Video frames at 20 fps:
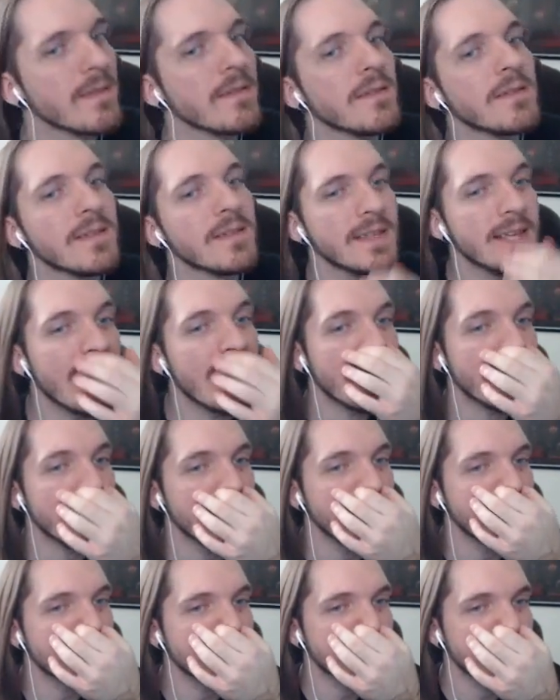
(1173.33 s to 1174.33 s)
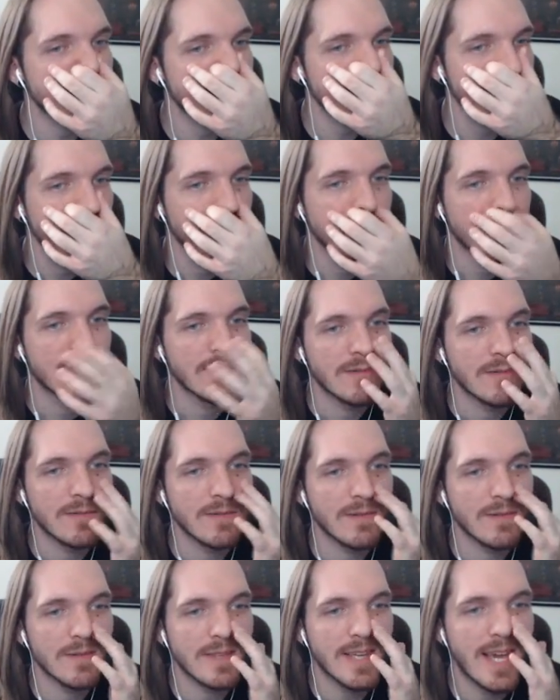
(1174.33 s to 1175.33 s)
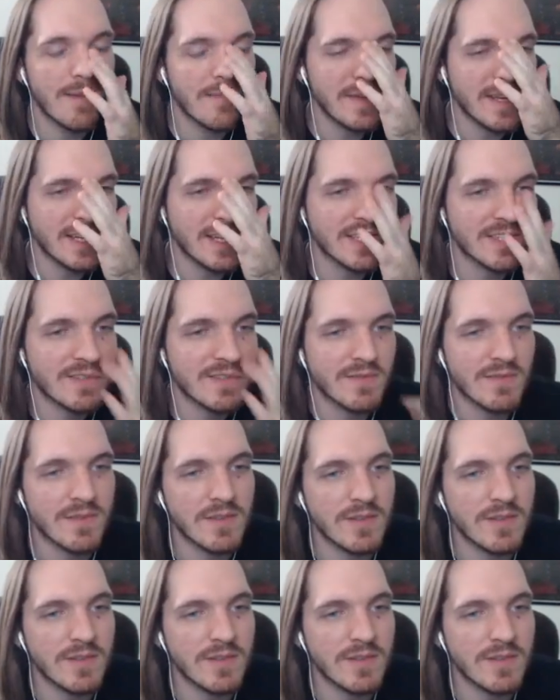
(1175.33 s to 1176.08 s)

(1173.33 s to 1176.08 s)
Yeah, because